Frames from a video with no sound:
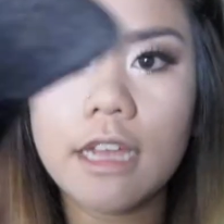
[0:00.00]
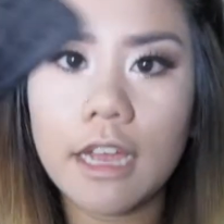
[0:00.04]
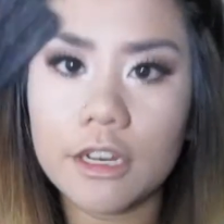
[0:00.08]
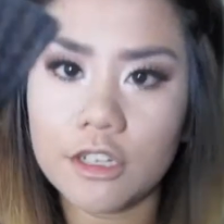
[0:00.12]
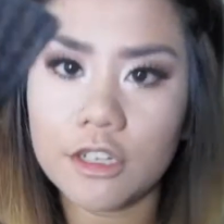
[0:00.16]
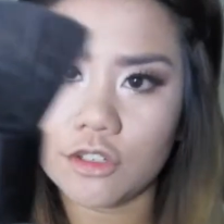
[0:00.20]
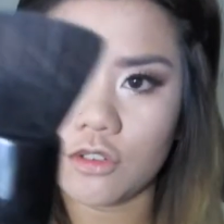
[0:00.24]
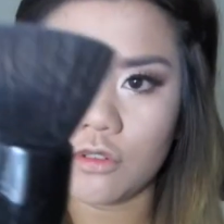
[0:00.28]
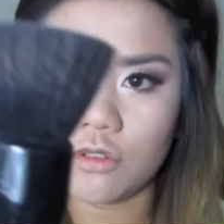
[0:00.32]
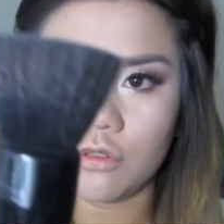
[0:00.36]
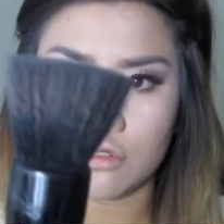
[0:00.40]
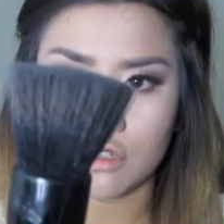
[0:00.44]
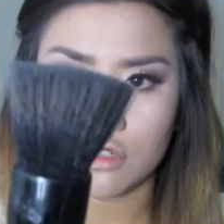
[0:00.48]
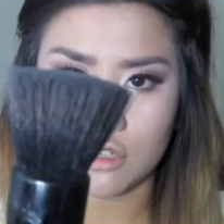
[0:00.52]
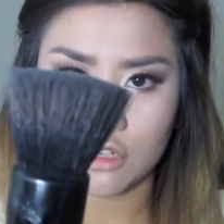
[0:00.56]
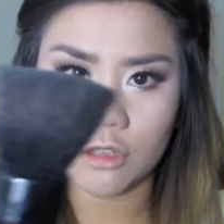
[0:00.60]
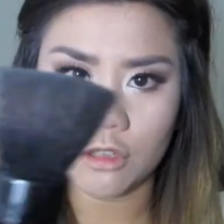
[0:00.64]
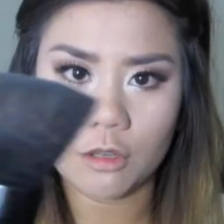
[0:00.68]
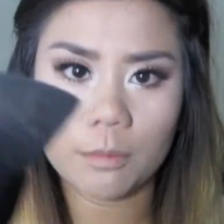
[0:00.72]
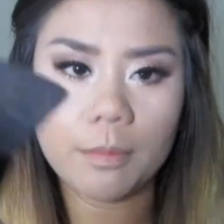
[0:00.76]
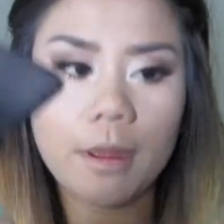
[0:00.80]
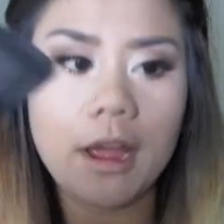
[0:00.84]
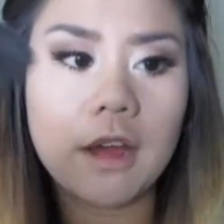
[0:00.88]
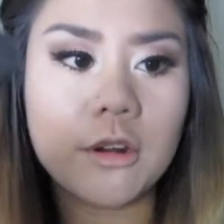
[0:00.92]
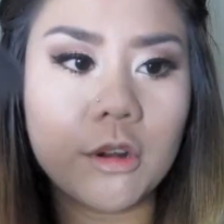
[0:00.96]
I just use
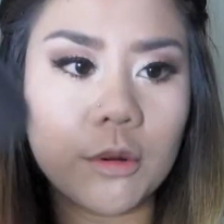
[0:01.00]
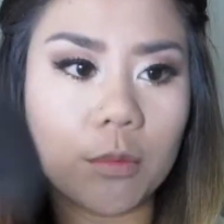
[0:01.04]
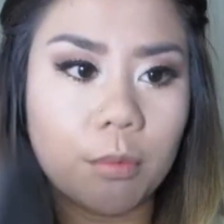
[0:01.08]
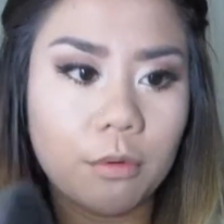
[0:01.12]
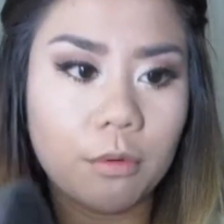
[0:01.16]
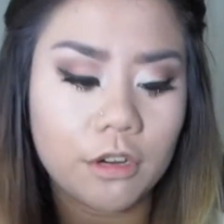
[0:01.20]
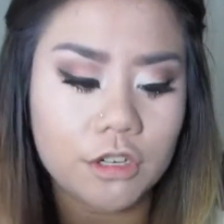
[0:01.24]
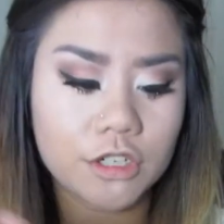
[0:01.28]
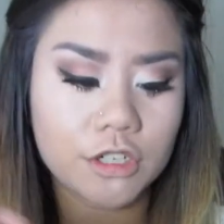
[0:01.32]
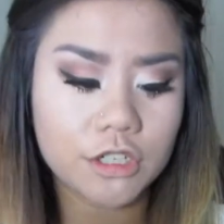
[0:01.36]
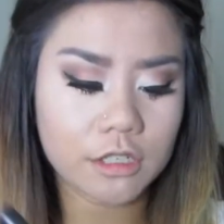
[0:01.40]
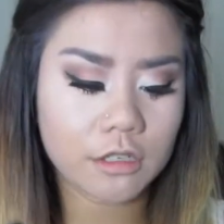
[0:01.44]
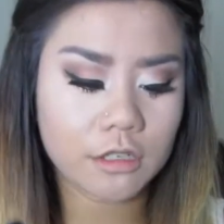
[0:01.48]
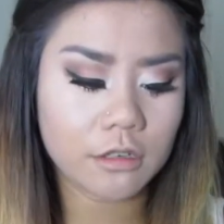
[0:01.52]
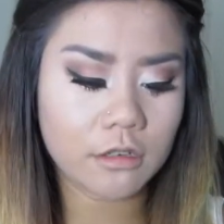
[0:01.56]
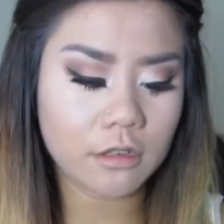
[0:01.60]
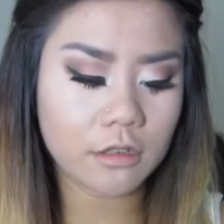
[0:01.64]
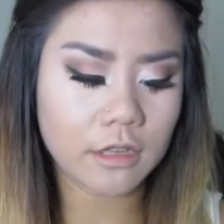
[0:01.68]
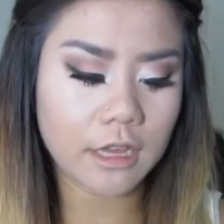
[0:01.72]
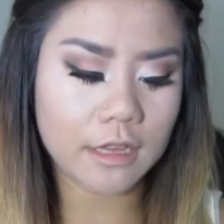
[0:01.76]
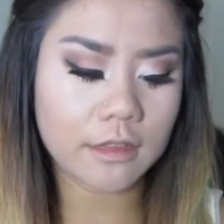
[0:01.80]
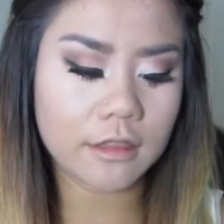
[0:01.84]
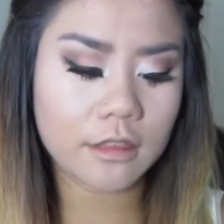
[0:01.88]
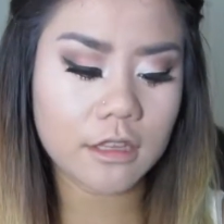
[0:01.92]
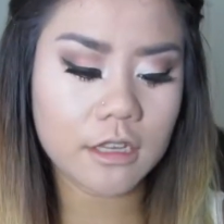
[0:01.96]
another powder brush
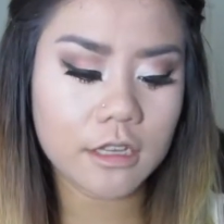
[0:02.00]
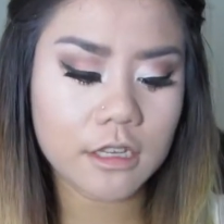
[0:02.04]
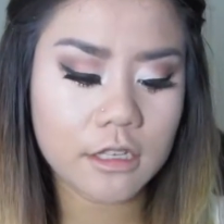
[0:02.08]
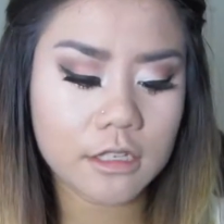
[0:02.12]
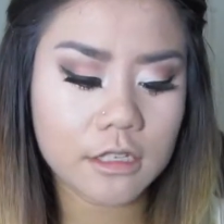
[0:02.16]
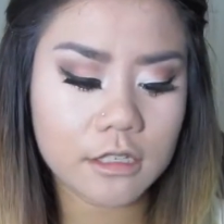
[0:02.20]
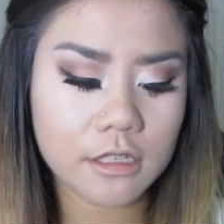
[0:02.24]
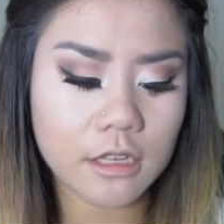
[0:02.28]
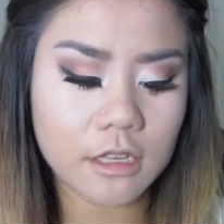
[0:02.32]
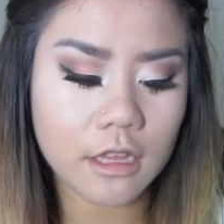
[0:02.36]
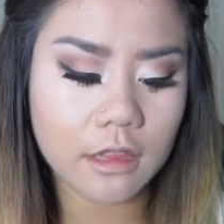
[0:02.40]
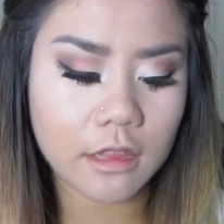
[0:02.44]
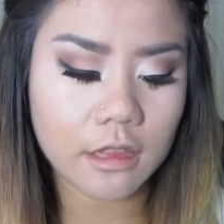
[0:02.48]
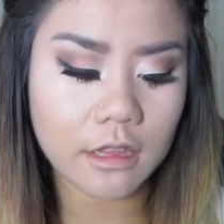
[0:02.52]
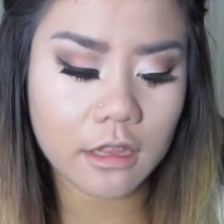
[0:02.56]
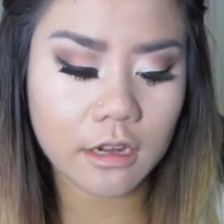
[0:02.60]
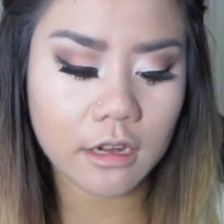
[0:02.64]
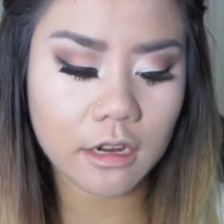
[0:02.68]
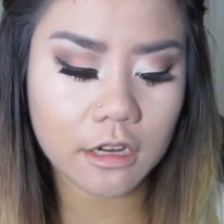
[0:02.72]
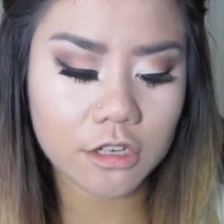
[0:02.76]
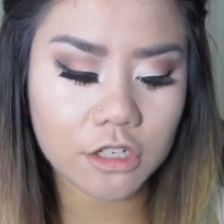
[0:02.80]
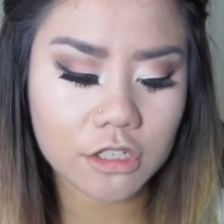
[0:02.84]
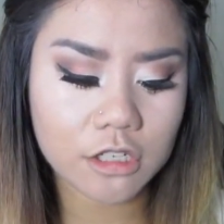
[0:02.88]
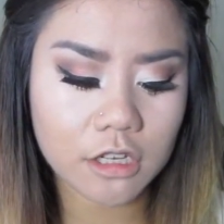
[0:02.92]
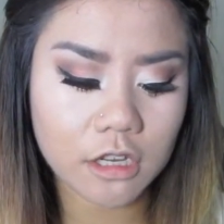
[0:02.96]
like this, and then
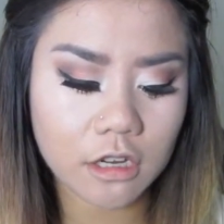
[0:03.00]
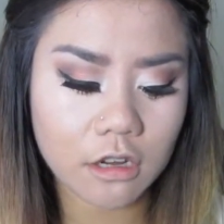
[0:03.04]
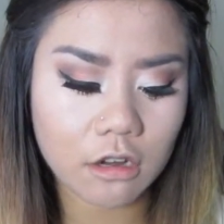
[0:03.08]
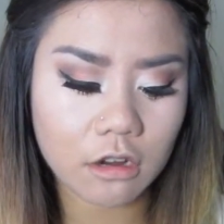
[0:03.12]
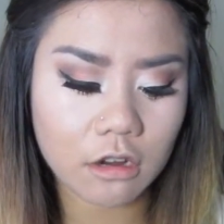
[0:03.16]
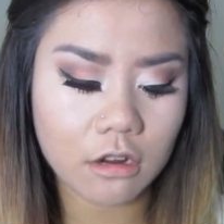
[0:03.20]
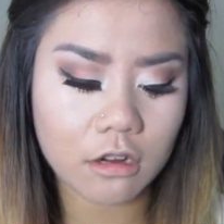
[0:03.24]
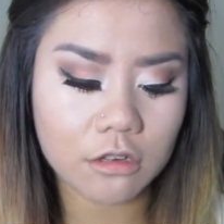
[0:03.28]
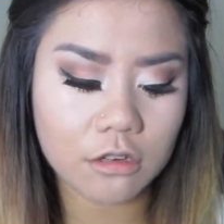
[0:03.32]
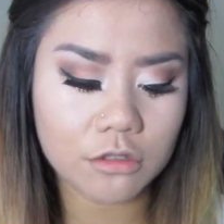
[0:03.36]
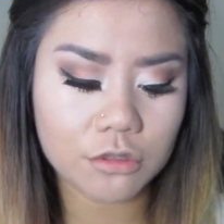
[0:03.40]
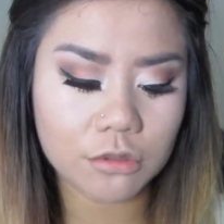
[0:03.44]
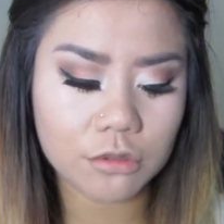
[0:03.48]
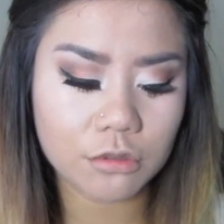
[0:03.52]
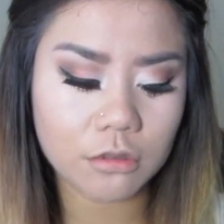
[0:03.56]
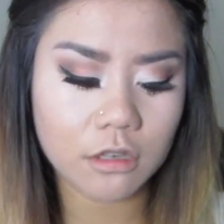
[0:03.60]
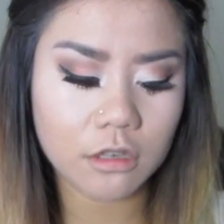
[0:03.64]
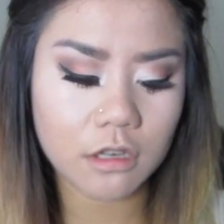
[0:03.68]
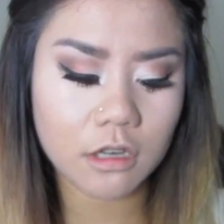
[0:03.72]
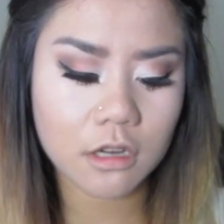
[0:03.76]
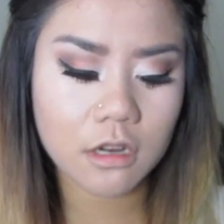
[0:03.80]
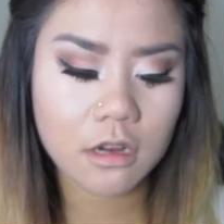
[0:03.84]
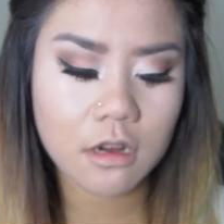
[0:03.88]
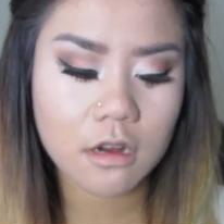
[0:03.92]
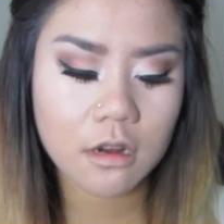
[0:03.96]
I just kind of
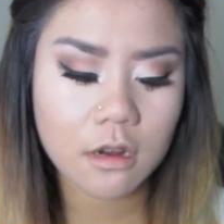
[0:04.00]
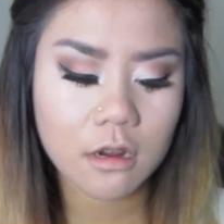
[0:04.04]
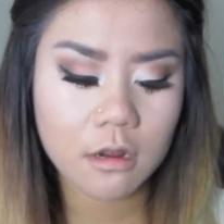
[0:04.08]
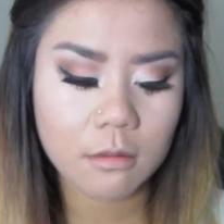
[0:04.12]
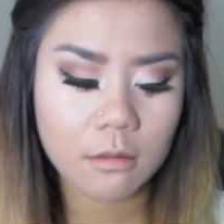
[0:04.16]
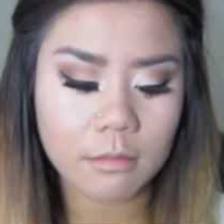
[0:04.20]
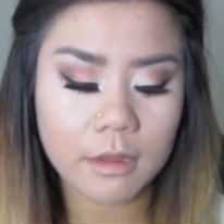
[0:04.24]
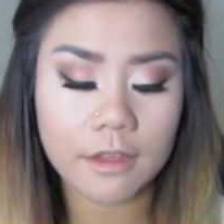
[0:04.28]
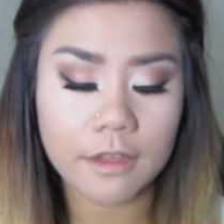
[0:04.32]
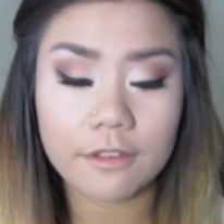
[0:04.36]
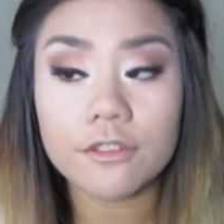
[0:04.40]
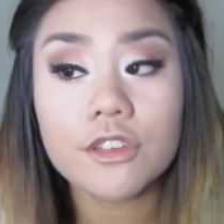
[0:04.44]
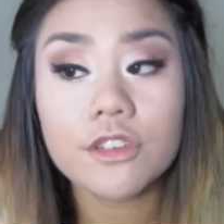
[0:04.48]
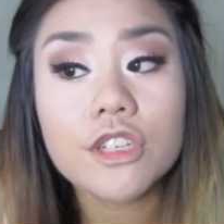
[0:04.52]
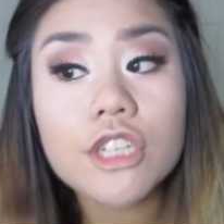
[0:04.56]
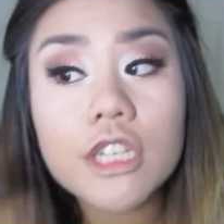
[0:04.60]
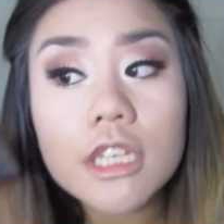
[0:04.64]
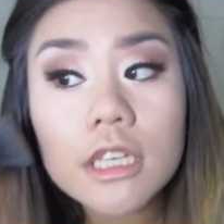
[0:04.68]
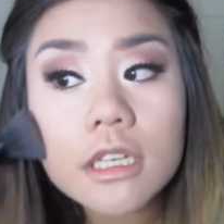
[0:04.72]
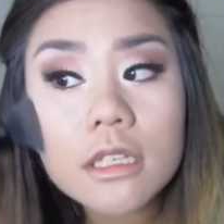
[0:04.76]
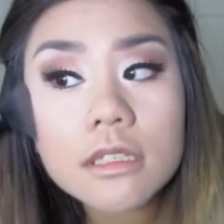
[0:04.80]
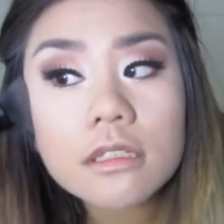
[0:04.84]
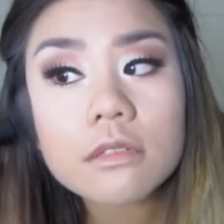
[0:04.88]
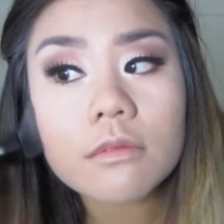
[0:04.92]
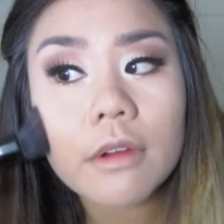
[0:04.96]
contour my
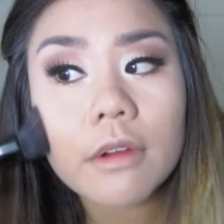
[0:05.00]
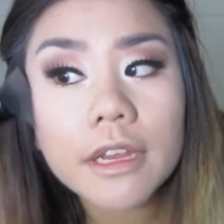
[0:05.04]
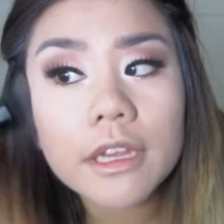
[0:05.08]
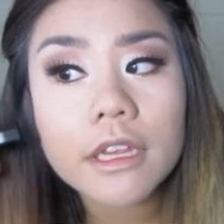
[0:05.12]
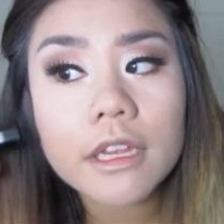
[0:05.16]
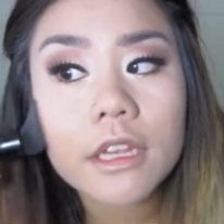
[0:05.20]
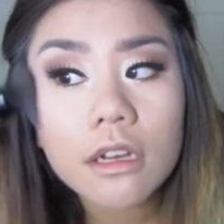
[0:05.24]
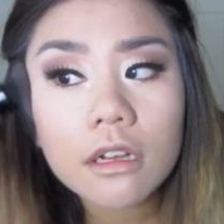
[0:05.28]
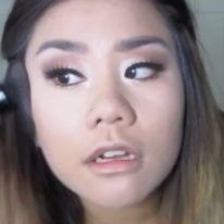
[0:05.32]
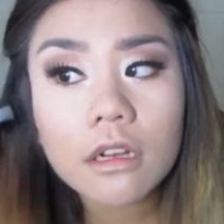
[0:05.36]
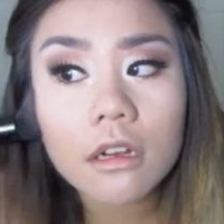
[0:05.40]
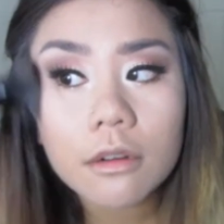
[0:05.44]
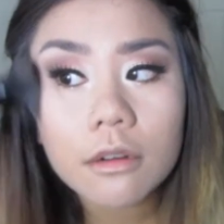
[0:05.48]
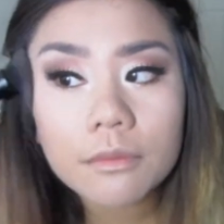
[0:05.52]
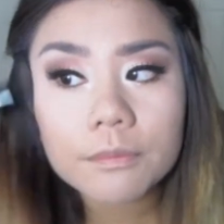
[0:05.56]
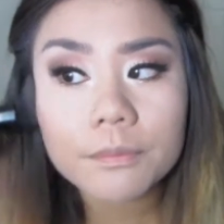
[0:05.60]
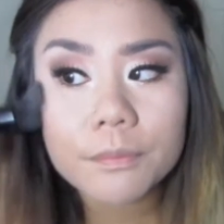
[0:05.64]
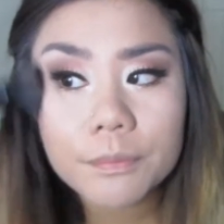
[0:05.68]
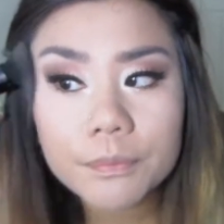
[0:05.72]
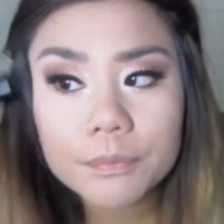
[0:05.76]
cheeks right here.